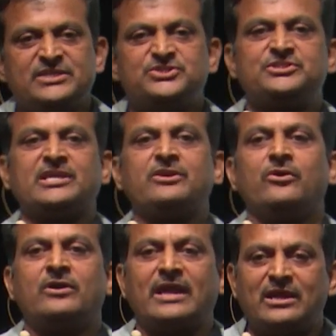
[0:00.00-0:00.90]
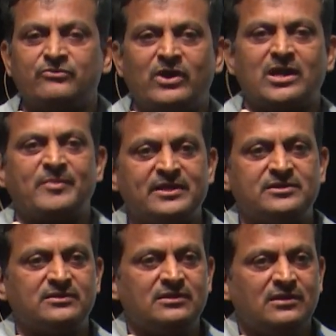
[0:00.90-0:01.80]
secure environment
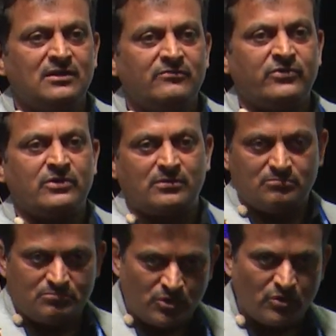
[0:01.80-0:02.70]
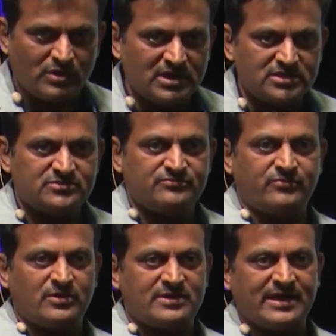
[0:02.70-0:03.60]
for brokers,
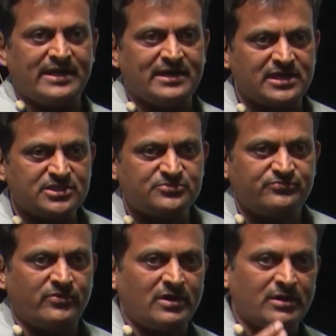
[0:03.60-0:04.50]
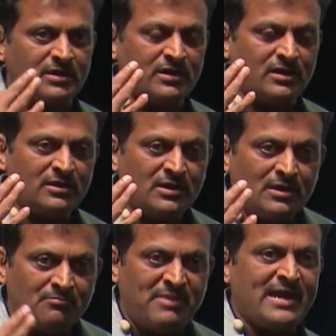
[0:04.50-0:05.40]
for traders, for
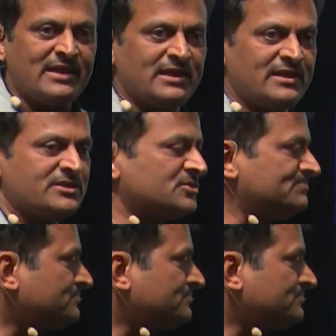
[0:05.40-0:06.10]
bankers,